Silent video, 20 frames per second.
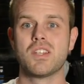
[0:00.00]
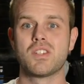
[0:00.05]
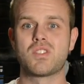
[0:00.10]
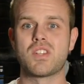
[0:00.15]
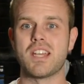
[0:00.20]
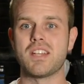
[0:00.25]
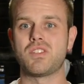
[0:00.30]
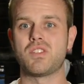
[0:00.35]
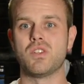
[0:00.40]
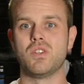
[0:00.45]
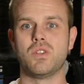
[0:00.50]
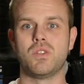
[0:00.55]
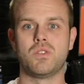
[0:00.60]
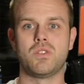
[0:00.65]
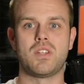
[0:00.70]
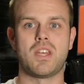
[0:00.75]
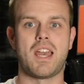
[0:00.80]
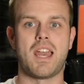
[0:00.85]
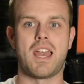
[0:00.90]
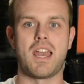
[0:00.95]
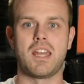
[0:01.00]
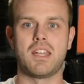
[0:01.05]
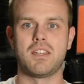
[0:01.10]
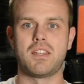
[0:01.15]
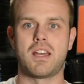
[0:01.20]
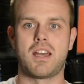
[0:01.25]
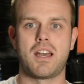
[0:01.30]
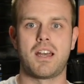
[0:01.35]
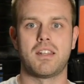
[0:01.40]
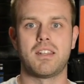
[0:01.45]
Stay tuned, and
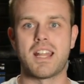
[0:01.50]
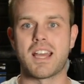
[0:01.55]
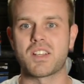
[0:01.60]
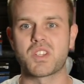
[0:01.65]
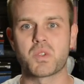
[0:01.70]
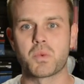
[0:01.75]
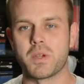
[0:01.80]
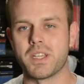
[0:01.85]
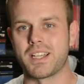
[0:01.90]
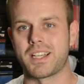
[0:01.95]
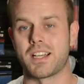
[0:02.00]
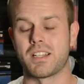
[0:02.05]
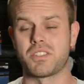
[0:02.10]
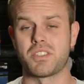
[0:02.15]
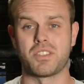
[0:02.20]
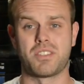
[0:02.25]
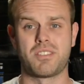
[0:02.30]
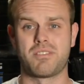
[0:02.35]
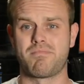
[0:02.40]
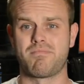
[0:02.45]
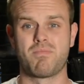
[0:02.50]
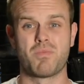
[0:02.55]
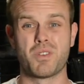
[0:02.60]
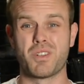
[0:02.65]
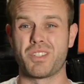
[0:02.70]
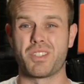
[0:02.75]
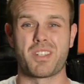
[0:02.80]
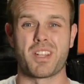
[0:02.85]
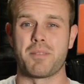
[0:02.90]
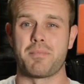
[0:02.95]
uh, next week I'll just we're
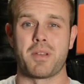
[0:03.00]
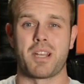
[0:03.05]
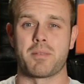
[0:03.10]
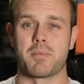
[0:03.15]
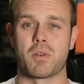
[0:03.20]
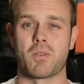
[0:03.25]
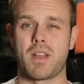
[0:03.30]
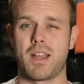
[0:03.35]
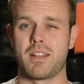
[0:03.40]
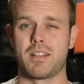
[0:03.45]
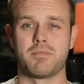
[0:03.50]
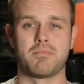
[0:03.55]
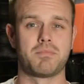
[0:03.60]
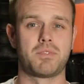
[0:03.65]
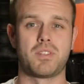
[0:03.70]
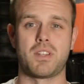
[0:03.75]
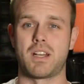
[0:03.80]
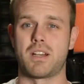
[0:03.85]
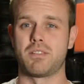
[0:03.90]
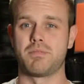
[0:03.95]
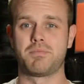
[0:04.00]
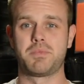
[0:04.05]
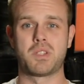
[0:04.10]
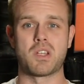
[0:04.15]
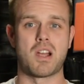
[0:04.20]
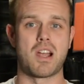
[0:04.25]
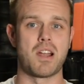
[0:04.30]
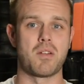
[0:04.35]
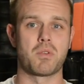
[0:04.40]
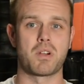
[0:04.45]
just gonna pick them at random. So
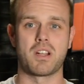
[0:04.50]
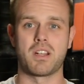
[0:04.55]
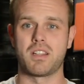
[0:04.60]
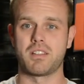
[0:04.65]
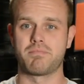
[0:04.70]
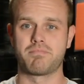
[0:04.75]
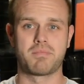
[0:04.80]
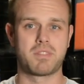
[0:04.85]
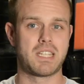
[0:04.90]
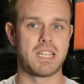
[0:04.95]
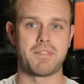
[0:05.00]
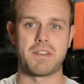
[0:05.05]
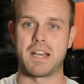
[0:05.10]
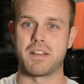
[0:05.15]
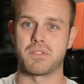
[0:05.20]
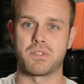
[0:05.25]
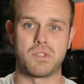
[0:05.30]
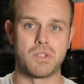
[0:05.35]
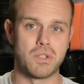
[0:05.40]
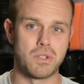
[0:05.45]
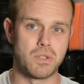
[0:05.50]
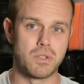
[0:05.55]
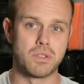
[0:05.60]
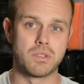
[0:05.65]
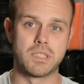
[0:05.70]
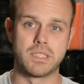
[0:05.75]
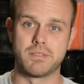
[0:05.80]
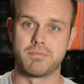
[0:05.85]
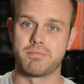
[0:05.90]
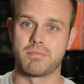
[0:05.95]
sorry, we're gonna give out
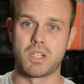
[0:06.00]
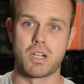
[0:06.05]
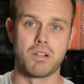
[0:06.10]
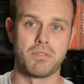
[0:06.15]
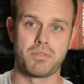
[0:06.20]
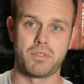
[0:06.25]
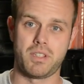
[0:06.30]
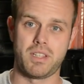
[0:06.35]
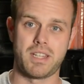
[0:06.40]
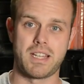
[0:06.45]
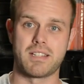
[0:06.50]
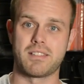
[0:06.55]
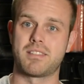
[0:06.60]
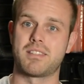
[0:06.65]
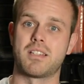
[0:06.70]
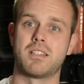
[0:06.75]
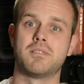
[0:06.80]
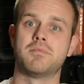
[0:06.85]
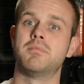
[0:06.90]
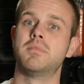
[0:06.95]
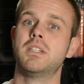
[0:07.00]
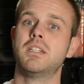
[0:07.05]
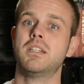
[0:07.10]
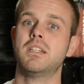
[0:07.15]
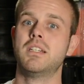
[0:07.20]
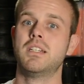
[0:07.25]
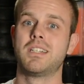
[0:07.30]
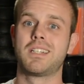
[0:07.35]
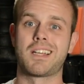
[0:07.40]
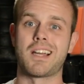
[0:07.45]
two, and hopefully that's some
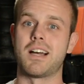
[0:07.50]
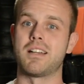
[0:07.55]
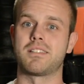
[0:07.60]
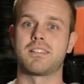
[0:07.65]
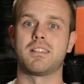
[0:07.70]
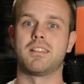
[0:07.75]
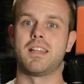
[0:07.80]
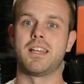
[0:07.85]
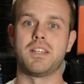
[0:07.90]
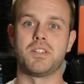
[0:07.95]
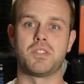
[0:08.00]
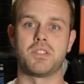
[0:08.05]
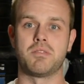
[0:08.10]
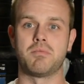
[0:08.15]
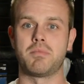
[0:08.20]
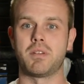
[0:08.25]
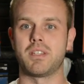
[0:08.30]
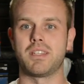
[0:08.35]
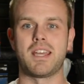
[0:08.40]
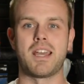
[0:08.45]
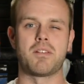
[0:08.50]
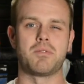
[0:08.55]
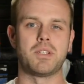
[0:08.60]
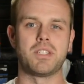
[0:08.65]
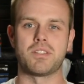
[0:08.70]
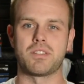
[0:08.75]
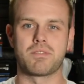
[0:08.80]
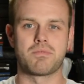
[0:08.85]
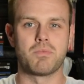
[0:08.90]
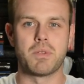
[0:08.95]
consolation. But yeah, we
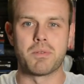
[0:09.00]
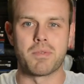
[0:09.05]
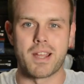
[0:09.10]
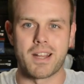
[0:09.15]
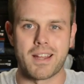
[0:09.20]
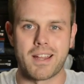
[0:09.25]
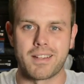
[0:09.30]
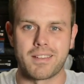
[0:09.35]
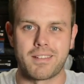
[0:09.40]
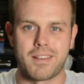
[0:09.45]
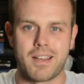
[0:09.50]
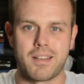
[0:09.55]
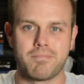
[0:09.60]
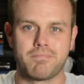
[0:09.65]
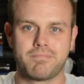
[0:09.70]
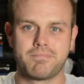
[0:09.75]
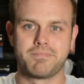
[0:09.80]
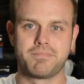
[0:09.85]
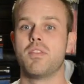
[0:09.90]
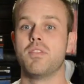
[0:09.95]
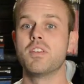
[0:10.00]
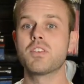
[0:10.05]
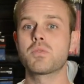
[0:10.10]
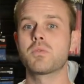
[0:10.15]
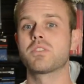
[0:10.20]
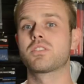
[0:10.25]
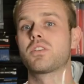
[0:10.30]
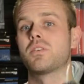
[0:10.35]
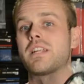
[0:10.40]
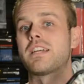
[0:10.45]
just we ran out of time. This
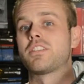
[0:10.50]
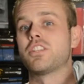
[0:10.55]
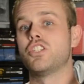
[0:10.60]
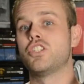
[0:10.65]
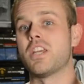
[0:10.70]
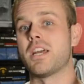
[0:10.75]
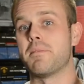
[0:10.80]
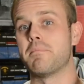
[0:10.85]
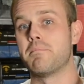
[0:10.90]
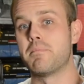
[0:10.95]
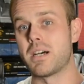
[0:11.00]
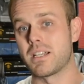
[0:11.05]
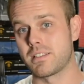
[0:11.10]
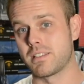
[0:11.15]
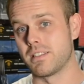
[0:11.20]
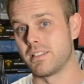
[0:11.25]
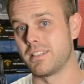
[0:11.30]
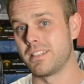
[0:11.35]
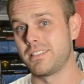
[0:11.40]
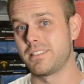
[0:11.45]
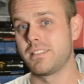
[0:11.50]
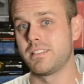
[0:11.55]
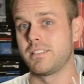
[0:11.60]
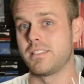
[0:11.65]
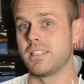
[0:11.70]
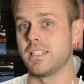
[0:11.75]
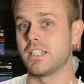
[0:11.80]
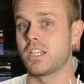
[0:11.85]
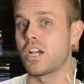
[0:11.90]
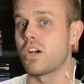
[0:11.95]
one is going out to Jen Mustin. This is
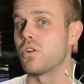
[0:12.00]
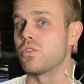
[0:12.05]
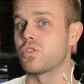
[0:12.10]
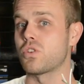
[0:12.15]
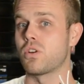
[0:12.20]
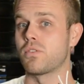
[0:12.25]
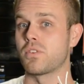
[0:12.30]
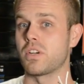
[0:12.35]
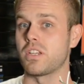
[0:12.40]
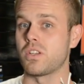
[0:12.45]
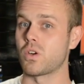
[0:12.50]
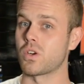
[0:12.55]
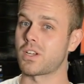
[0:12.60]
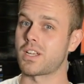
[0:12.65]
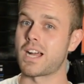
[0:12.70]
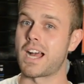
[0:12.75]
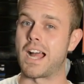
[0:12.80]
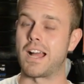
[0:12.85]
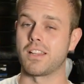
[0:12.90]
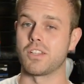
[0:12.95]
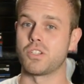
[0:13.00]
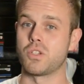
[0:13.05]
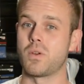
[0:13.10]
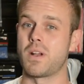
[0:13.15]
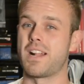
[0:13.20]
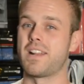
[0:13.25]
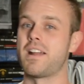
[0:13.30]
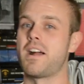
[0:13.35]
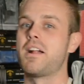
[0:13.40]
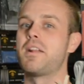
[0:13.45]
the coach over at York College, who
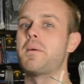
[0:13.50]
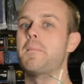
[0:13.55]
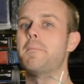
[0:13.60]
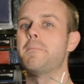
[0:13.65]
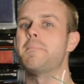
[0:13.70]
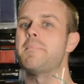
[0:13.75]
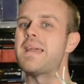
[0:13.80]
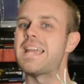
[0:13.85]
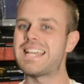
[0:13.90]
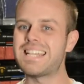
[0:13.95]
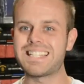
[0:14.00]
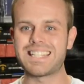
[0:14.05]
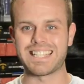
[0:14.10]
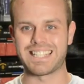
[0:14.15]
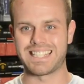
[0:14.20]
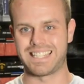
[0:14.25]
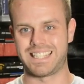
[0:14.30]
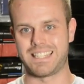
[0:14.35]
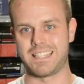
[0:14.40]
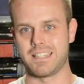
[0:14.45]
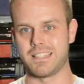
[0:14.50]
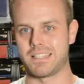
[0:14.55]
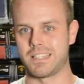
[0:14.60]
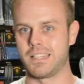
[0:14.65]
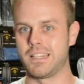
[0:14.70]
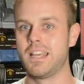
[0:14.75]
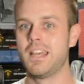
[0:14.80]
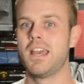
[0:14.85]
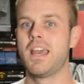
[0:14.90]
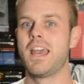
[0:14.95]
had an amazing season
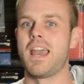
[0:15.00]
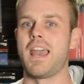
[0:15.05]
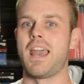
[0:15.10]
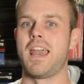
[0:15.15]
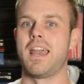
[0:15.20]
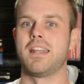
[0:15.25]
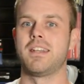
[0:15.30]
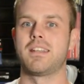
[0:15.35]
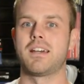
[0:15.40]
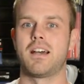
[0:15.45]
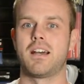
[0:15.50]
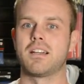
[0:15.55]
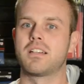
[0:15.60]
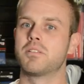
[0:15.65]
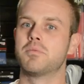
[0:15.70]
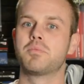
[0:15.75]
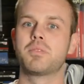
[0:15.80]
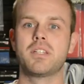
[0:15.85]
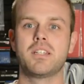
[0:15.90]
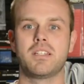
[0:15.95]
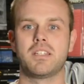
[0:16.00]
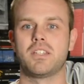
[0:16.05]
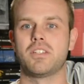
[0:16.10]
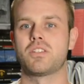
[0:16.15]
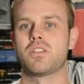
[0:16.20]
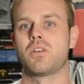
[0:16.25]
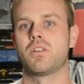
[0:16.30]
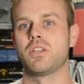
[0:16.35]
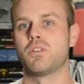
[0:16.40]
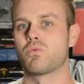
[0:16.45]
and uh, completely and
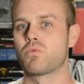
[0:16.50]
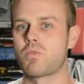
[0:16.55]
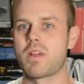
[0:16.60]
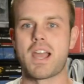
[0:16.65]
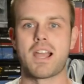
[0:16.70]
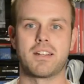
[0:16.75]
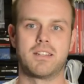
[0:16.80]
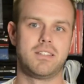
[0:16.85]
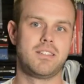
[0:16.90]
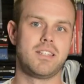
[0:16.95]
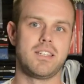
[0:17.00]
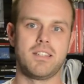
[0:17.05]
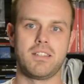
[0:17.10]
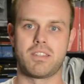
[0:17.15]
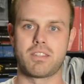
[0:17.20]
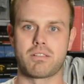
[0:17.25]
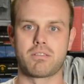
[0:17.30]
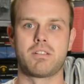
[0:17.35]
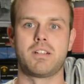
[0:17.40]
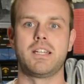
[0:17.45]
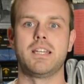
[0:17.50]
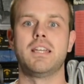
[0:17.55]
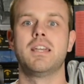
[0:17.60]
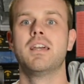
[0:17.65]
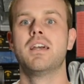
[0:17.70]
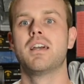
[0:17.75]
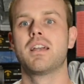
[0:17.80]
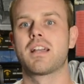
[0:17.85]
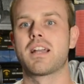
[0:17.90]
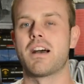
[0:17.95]
totally wrecked D three,
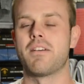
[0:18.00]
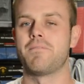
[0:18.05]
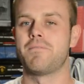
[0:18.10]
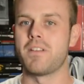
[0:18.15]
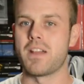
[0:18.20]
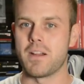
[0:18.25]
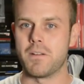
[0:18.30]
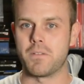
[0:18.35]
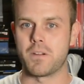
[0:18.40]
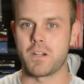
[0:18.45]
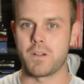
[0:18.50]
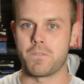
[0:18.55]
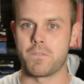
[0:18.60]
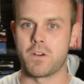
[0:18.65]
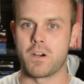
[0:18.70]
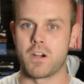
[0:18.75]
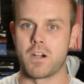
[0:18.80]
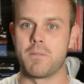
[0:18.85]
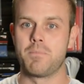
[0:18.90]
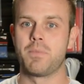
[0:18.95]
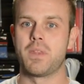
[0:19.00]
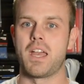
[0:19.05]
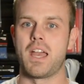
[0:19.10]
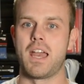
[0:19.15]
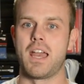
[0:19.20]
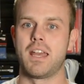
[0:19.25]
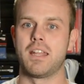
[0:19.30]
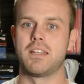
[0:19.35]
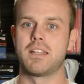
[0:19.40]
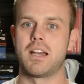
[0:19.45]
got very, very far,
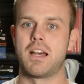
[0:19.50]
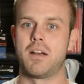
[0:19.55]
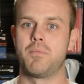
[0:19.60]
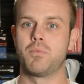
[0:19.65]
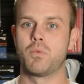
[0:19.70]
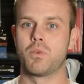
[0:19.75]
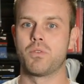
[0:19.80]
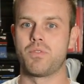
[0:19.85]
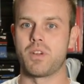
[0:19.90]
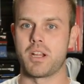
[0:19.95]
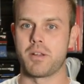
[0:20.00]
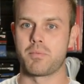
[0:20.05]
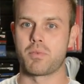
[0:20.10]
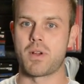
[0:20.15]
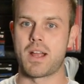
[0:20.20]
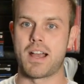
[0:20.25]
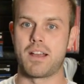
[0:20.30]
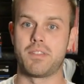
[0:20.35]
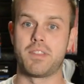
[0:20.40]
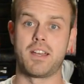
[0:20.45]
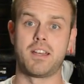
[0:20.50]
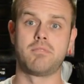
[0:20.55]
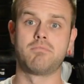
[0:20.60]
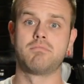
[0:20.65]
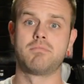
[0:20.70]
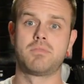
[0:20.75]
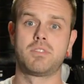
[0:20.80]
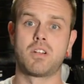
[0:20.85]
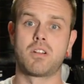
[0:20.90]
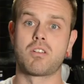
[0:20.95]
and uh, we're very proud that
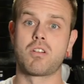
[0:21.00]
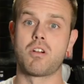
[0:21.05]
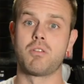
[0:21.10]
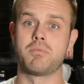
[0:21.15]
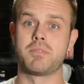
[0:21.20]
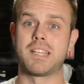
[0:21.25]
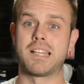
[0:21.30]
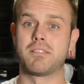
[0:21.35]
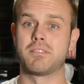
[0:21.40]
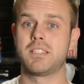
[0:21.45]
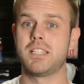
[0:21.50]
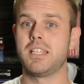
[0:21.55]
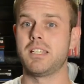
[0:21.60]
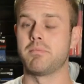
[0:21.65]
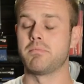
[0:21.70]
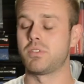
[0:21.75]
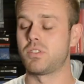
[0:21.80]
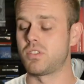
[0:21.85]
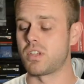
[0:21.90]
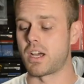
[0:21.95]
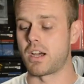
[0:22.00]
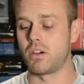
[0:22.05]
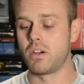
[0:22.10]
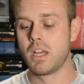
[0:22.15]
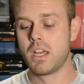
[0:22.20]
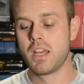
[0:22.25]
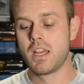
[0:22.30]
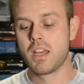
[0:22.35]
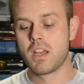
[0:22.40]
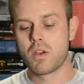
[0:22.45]
they're our hometown team. So
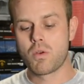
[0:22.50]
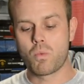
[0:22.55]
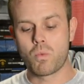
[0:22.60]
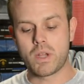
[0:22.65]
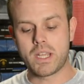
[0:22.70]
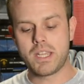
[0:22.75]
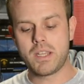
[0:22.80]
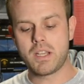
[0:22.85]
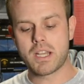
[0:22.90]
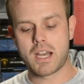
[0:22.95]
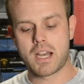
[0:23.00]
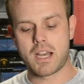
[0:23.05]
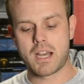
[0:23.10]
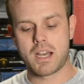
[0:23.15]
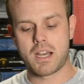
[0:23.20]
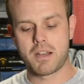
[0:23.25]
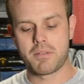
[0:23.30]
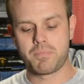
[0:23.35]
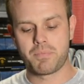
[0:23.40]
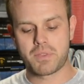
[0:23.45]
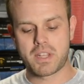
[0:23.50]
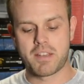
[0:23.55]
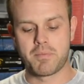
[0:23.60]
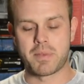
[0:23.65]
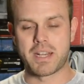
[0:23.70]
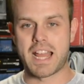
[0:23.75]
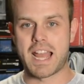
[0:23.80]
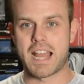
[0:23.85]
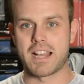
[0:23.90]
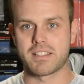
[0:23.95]
we uh, have
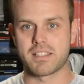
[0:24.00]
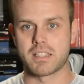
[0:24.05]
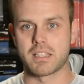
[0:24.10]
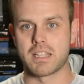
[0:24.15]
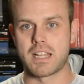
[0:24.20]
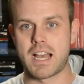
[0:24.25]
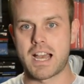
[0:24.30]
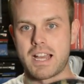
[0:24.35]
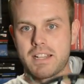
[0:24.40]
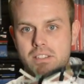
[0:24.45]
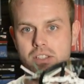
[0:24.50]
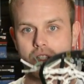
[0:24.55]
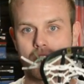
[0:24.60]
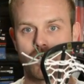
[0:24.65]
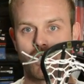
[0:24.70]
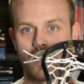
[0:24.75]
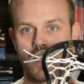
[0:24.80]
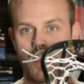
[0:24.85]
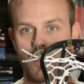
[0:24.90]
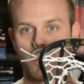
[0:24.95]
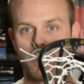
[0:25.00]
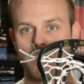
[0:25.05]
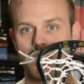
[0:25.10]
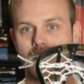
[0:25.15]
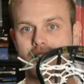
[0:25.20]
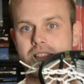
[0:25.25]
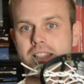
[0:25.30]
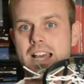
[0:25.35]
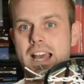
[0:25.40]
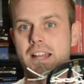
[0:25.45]
been asked a lot to create one of
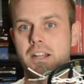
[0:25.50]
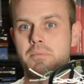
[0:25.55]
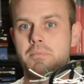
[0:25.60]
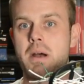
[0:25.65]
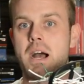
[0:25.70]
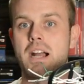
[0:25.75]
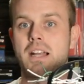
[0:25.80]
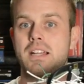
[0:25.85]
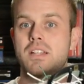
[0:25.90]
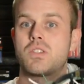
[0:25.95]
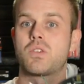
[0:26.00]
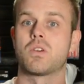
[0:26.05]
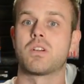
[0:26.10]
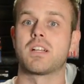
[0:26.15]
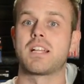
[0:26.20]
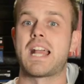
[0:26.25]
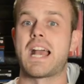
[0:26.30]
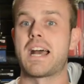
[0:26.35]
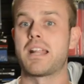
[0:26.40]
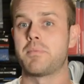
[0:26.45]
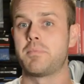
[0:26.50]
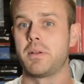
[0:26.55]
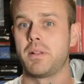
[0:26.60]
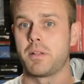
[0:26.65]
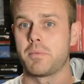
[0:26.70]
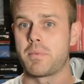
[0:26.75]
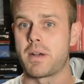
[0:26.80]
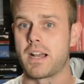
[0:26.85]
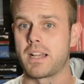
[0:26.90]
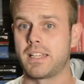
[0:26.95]
these ladder pockets or a
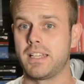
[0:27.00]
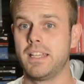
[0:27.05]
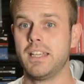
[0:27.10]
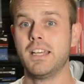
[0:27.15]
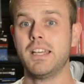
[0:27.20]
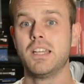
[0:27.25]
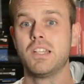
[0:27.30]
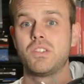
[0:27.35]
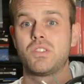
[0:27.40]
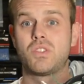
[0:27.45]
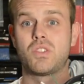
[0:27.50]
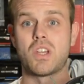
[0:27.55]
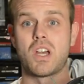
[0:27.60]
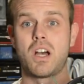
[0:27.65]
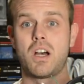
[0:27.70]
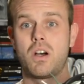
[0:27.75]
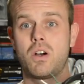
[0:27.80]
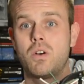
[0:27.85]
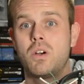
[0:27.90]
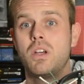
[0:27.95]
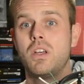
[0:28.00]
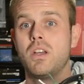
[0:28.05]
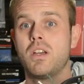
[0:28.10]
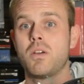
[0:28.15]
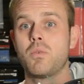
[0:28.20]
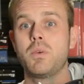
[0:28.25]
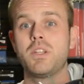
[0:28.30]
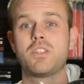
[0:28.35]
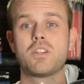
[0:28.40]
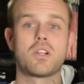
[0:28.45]
caterpillar pocket. So
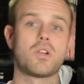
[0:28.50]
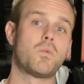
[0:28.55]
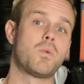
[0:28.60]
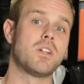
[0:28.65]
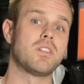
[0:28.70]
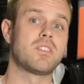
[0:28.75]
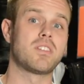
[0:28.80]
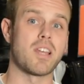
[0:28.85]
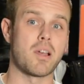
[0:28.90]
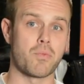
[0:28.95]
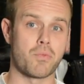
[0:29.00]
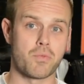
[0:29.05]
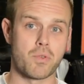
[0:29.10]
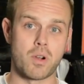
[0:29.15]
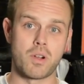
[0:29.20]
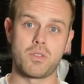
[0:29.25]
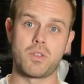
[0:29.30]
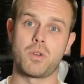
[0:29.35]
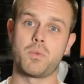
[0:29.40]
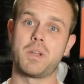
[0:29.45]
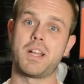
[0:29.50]
we took it one step further.